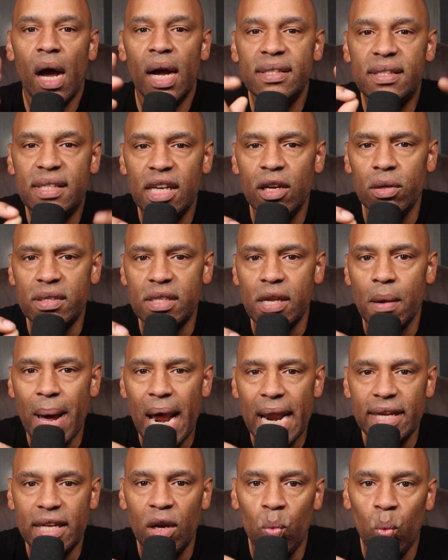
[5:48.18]
Until
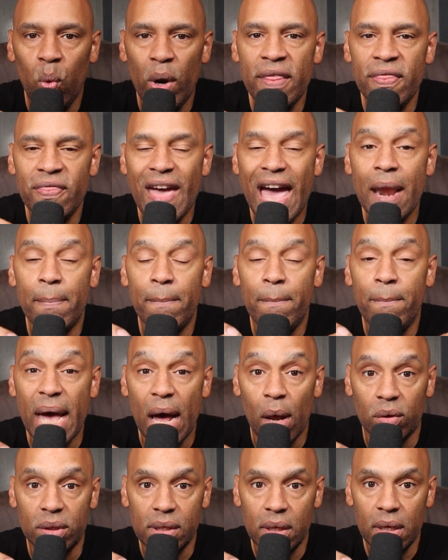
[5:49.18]
somebody can win that
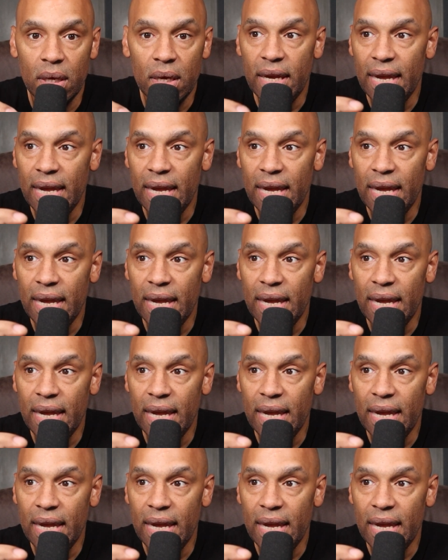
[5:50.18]
belt